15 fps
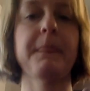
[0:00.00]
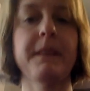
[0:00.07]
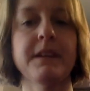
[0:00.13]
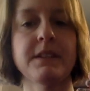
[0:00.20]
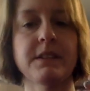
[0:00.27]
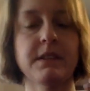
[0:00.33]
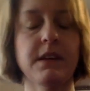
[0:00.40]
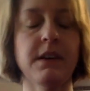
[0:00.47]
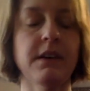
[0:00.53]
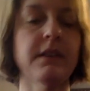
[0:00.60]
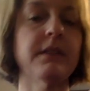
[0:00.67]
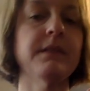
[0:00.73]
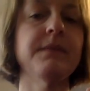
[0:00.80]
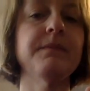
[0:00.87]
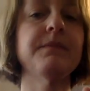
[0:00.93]

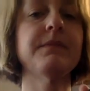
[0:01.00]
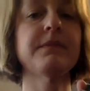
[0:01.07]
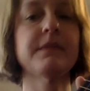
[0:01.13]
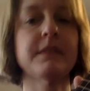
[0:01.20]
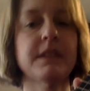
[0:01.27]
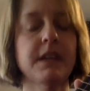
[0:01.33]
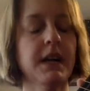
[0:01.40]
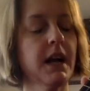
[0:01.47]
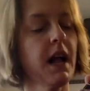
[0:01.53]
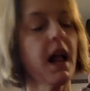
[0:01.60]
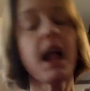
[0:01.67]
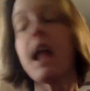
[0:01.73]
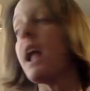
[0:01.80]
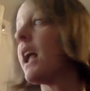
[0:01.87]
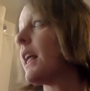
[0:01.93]
So
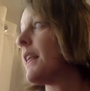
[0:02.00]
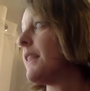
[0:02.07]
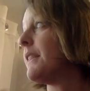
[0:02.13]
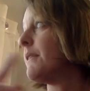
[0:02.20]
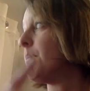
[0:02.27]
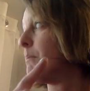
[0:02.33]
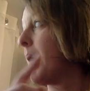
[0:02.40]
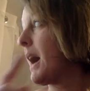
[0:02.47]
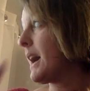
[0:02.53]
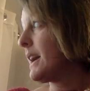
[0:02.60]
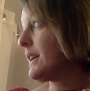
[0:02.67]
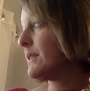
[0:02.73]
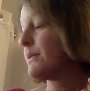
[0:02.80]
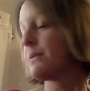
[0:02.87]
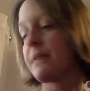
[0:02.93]
my
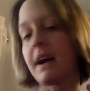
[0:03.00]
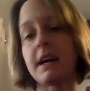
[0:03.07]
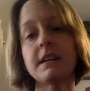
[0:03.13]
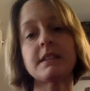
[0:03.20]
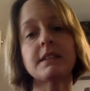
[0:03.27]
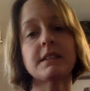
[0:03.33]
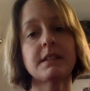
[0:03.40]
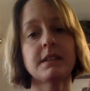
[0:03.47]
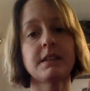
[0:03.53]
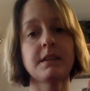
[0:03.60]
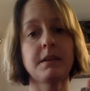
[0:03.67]
advice